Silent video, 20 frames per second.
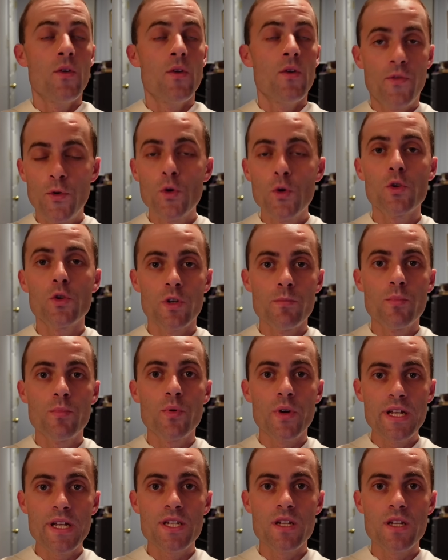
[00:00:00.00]
fuller
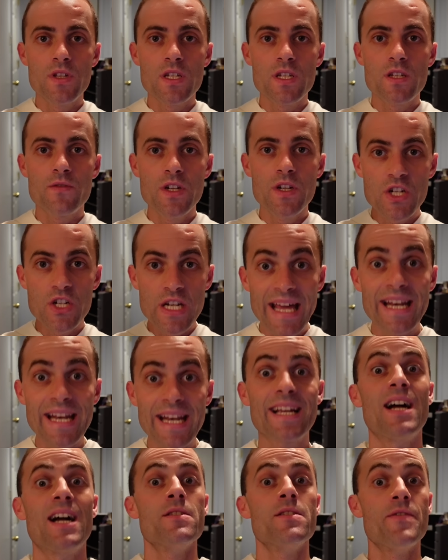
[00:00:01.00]
embrace of this vision and
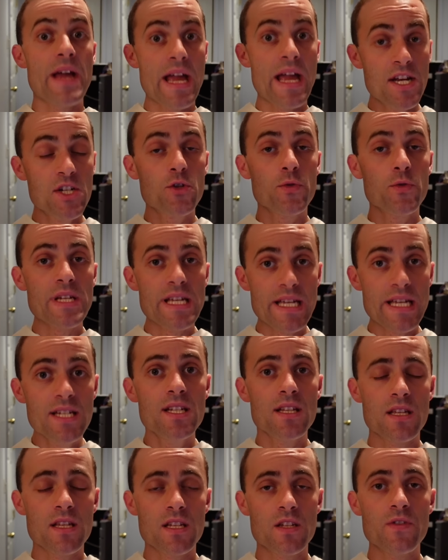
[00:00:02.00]
a kind of entry
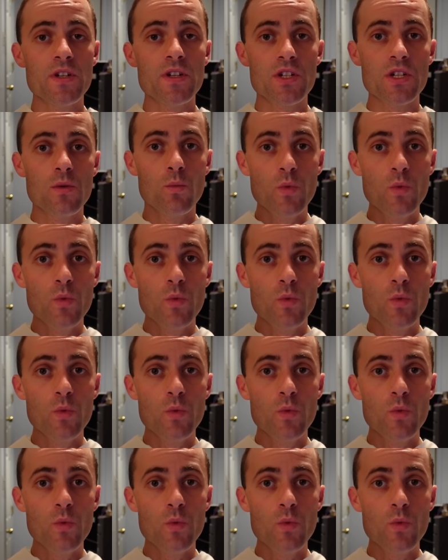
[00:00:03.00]
into this vision.